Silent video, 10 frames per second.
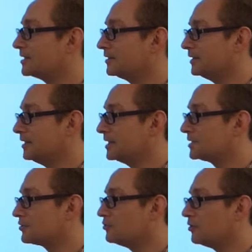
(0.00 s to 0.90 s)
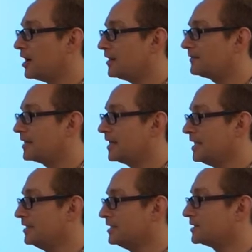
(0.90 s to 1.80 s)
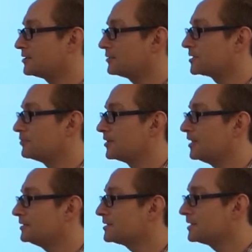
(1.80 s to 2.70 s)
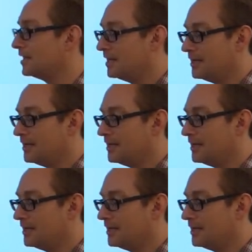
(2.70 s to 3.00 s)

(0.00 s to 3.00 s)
it needs to cool off and that heat needs to go somewhere else.